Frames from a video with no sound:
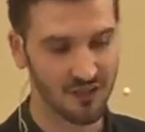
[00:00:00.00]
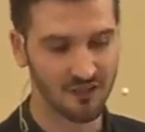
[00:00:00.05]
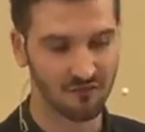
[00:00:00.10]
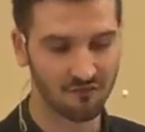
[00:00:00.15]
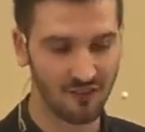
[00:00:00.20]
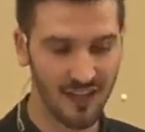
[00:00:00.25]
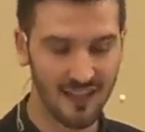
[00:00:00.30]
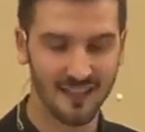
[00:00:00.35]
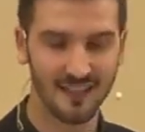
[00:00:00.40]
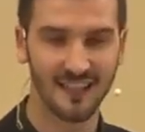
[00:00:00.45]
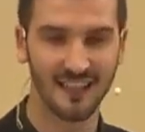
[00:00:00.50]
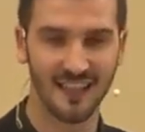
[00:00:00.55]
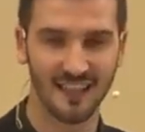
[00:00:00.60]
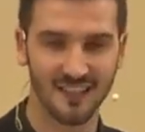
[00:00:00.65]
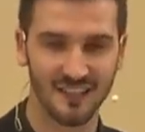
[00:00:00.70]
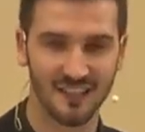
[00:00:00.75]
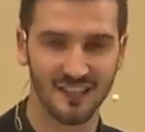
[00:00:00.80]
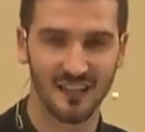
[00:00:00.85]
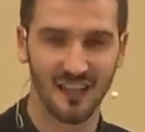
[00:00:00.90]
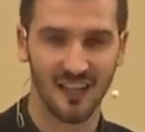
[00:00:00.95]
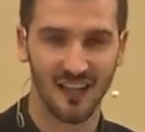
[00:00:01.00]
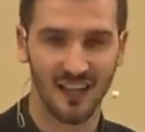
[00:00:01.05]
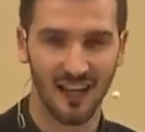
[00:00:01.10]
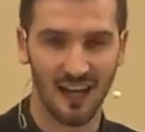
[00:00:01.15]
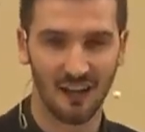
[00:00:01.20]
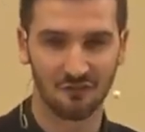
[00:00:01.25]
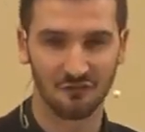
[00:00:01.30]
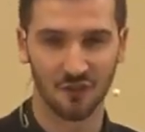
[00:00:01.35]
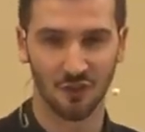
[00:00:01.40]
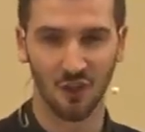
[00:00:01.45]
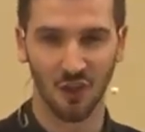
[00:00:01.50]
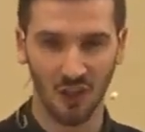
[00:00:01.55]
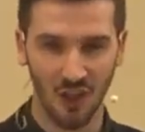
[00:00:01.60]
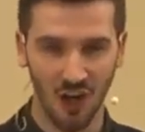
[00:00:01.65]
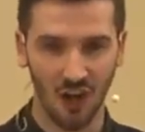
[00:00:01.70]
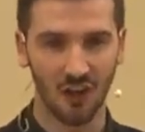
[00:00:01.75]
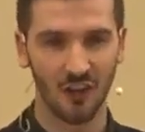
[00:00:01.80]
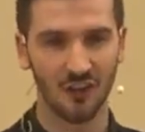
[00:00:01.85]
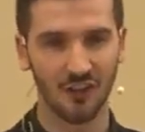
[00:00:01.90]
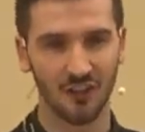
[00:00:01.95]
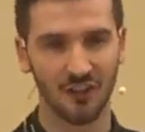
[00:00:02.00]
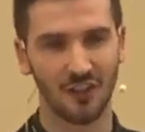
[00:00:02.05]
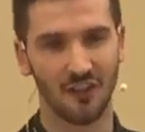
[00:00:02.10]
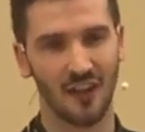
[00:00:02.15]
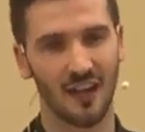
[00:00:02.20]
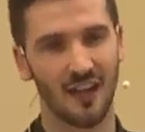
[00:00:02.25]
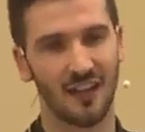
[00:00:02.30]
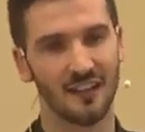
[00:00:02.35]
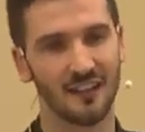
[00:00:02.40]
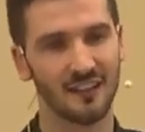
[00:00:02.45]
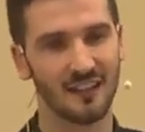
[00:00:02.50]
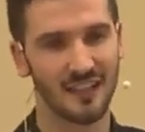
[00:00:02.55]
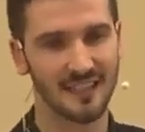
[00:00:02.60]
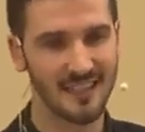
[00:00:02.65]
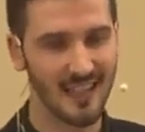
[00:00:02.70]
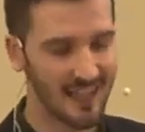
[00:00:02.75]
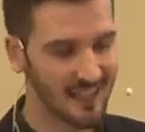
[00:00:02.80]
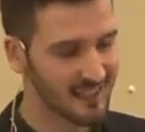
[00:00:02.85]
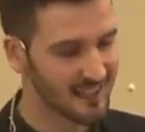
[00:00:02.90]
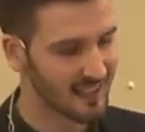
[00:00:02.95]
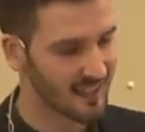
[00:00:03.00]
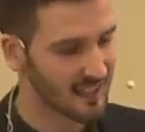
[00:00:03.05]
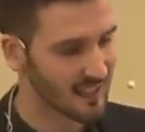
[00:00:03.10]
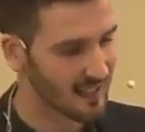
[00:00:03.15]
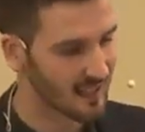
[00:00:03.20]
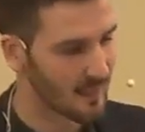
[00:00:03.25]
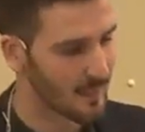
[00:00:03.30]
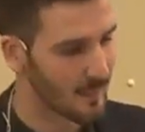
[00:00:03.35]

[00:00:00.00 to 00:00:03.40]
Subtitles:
Defending is, after all, harder than attacking.